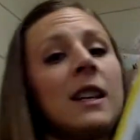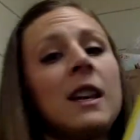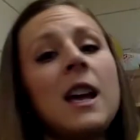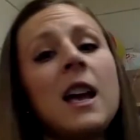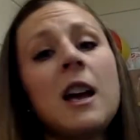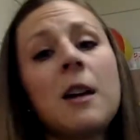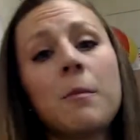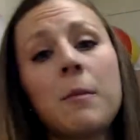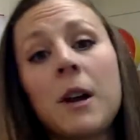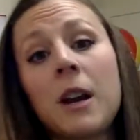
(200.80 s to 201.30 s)

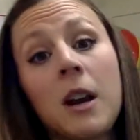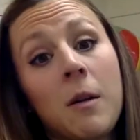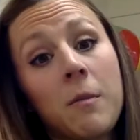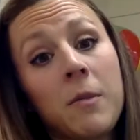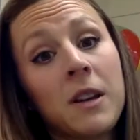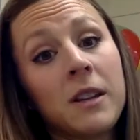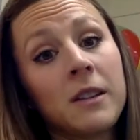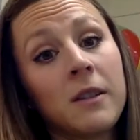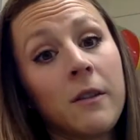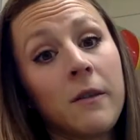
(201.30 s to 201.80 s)
cake might not
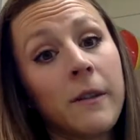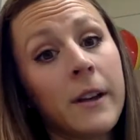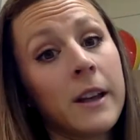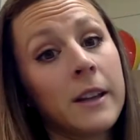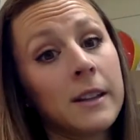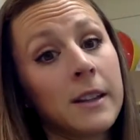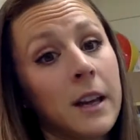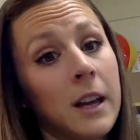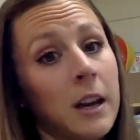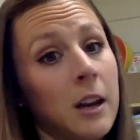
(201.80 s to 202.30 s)
be so
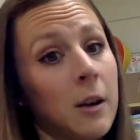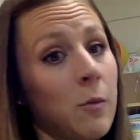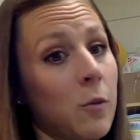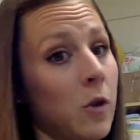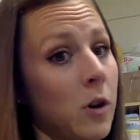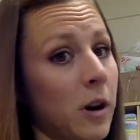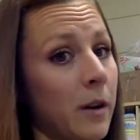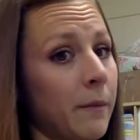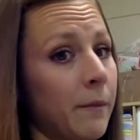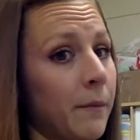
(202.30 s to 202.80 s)
fancy
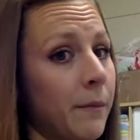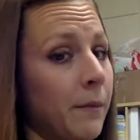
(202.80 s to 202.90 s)
anymore.